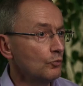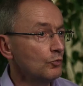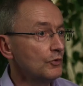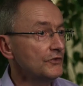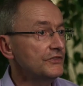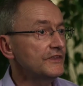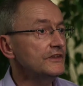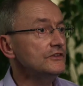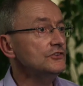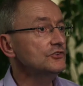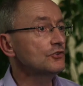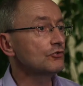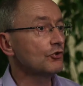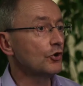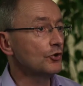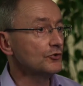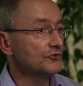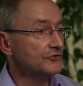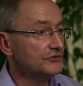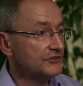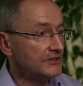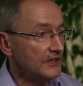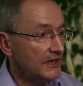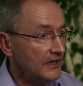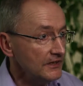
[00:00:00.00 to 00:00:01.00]
Within your
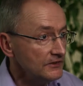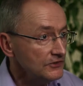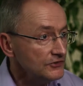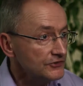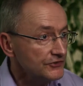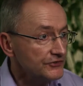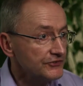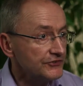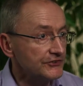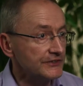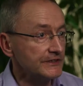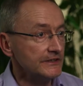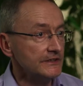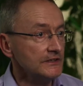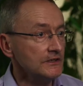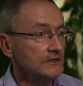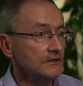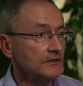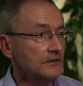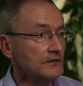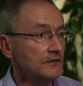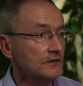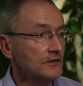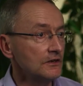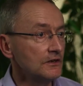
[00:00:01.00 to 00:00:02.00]
own tenancy,
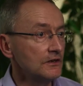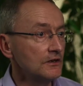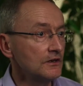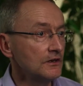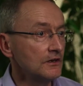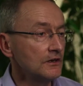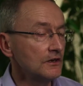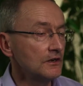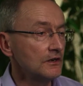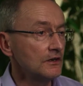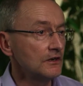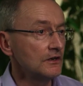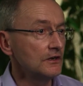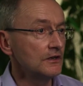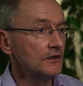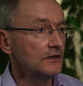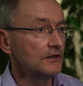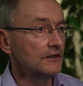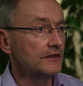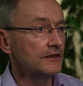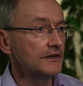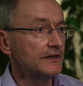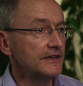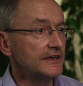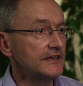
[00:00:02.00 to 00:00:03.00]

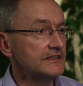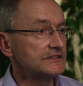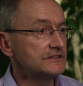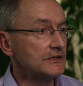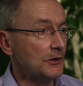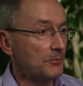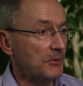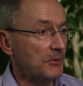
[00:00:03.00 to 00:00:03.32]
it's